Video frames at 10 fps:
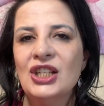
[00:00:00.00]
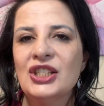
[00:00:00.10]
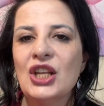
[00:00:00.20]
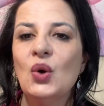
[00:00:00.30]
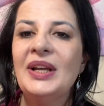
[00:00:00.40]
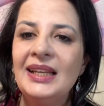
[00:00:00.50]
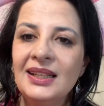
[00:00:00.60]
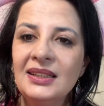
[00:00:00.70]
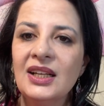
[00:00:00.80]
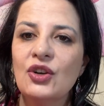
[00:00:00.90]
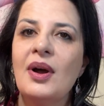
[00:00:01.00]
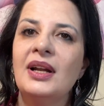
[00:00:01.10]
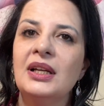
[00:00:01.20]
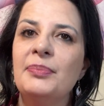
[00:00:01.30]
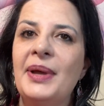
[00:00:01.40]
So, healing
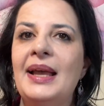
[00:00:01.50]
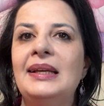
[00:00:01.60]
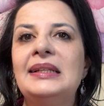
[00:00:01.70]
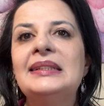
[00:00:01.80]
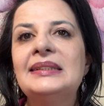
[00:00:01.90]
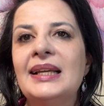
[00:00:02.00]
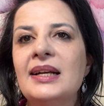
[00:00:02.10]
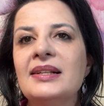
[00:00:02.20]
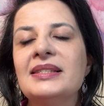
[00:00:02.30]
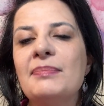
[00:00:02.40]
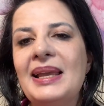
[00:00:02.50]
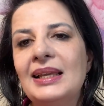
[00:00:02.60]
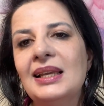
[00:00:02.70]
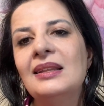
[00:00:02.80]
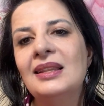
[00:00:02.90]
chronic pain entails
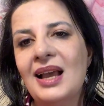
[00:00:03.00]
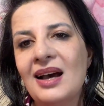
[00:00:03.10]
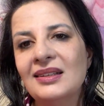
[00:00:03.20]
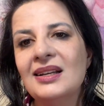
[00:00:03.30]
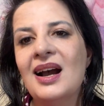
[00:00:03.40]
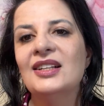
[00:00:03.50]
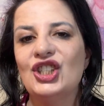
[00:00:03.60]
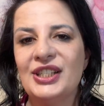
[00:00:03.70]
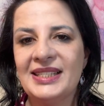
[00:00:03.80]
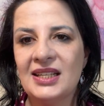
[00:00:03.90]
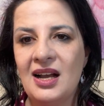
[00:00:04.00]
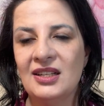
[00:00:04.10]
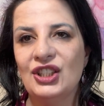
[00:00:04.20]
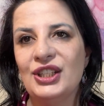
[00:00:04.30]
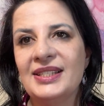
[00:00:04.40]
making the unconscious
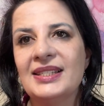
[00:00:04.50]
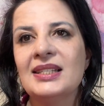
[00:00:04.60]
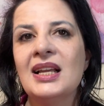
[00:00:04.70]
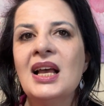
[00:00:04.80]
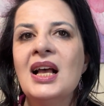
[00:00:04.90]
conscious.